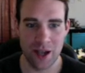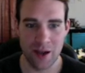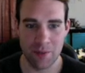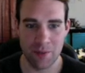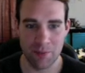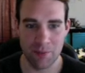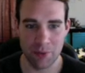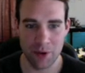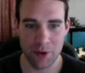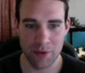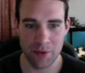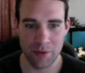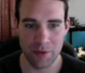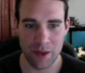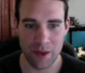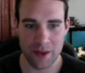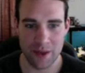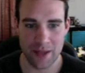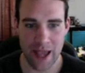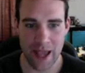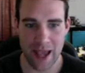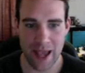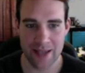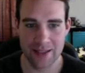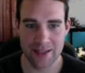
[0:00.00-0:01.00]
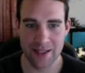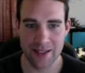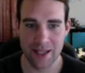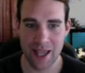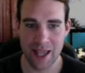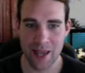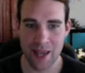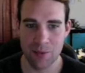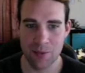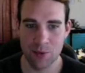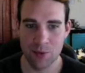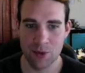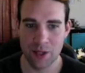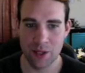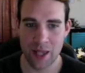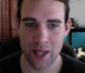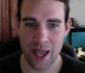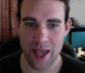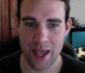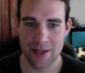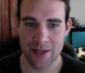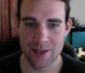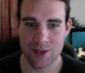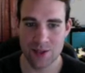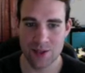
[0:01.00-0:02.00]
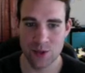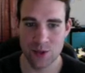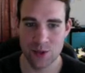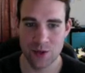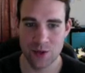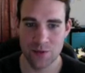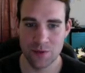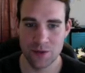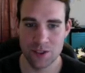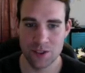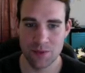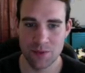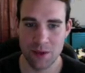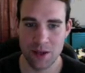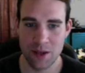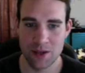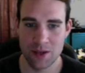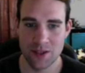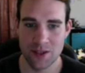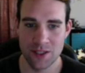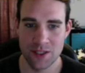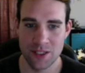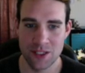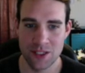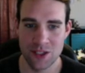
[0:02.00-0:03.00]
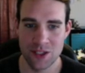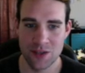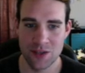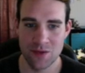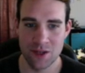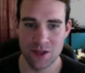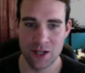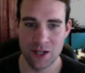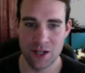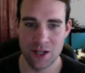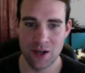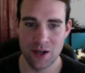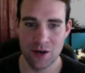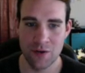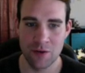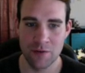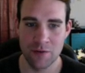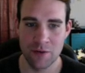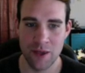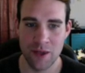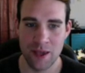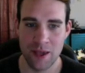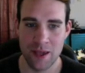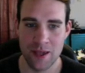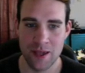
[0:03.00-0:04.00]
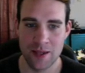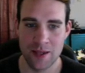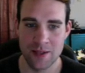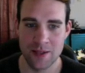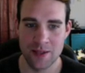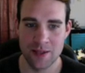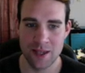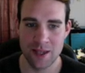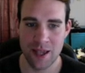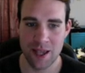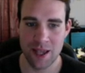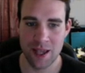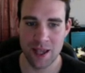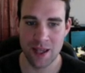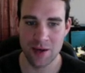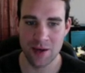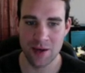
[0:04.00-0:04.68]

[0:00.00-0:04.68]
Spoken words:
pretty fantastic, able to cast 2 different spells in each of their hero phase and